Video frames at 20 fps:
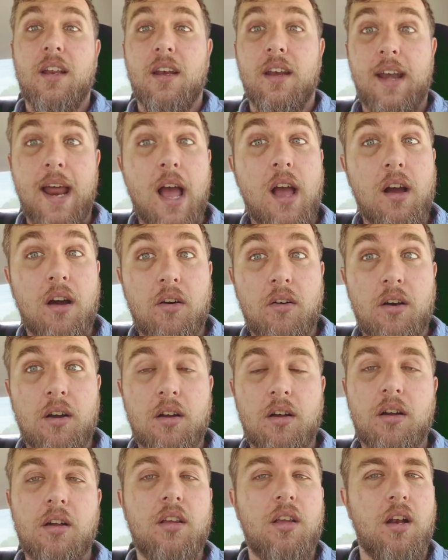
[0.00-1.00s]
Now,
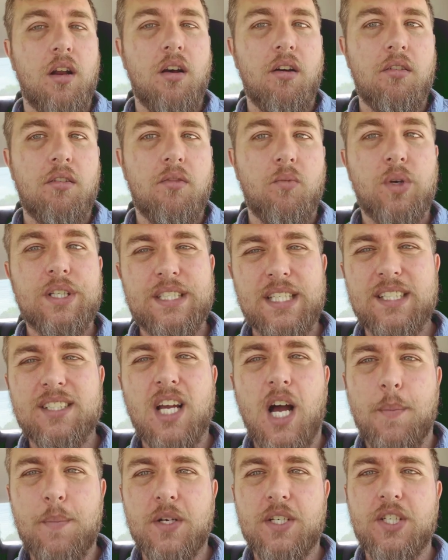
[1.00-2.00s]
you know, with this
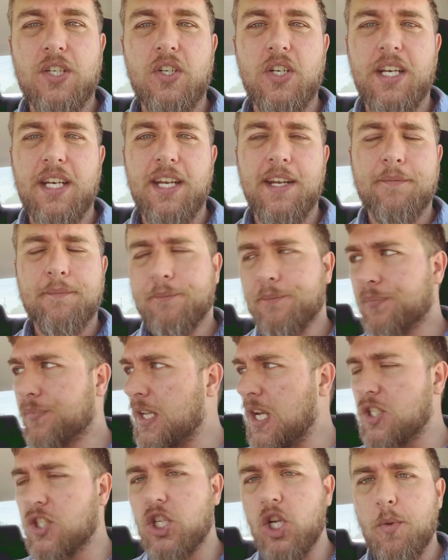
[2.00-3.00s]
opportunity,
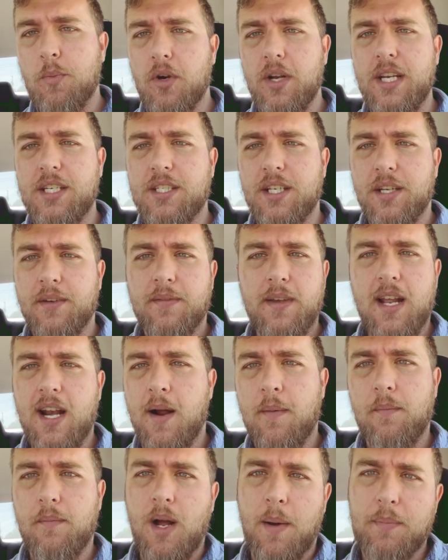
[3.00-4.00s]
it's super easy and
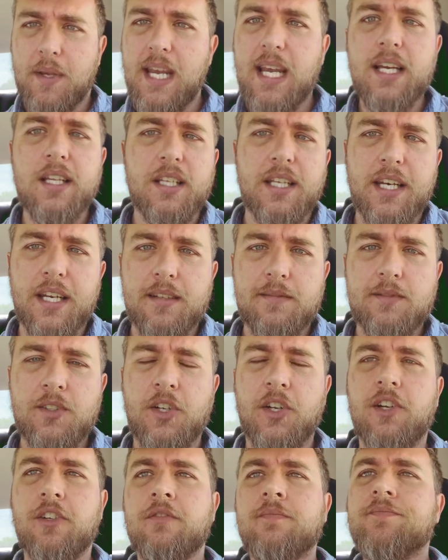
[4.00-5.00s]
I'm killing it,
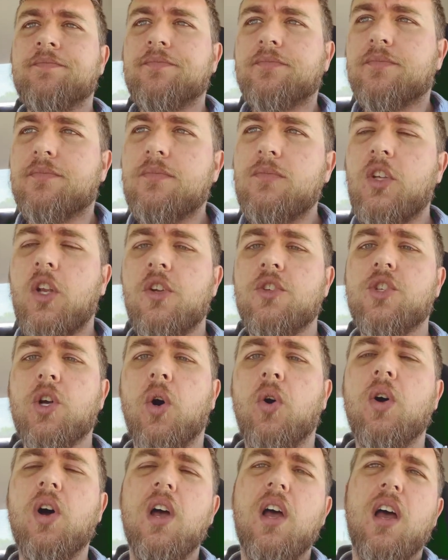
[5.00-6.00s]
you know?
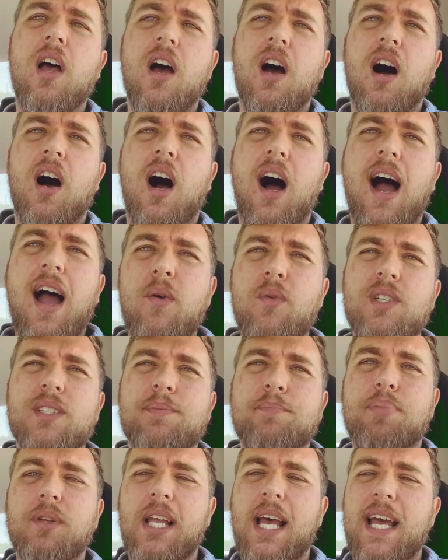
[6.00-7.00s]
So I
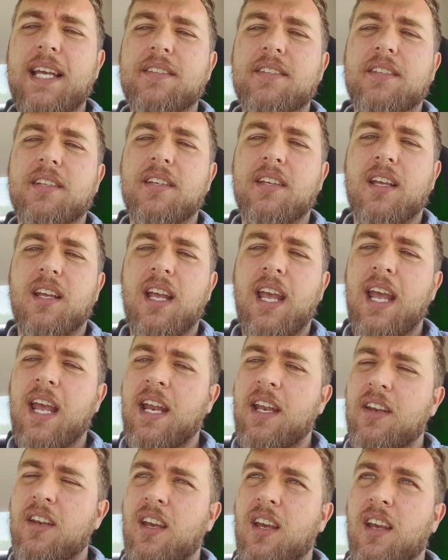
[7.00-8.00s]
was blessed
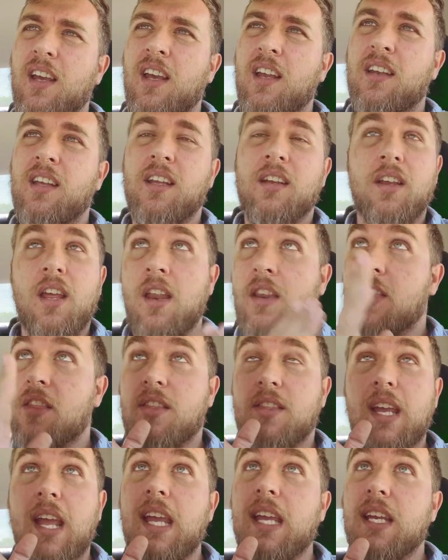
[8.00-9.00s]
and
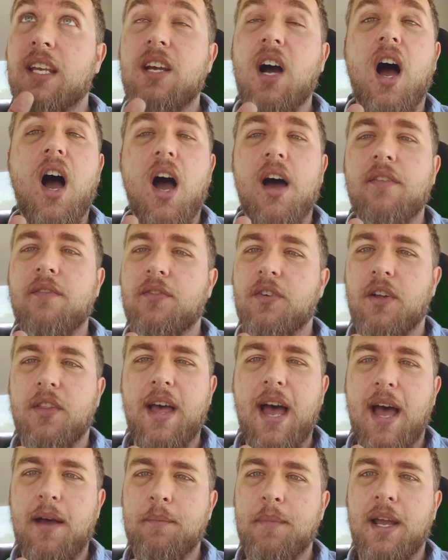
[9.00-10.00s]
thank God for
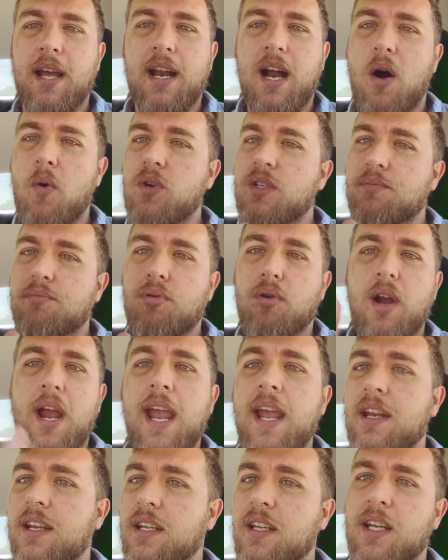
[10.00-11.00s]
that, man. I was
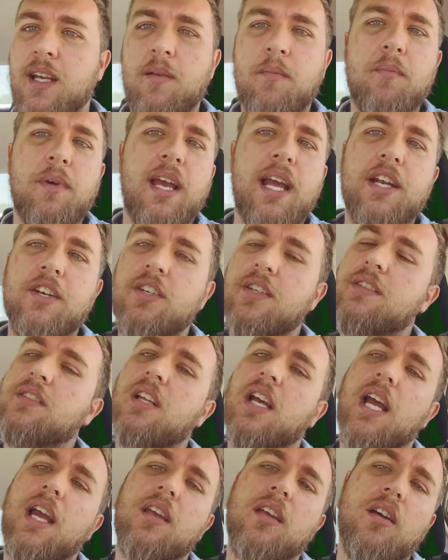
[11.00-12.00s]
praying to him, man, just like,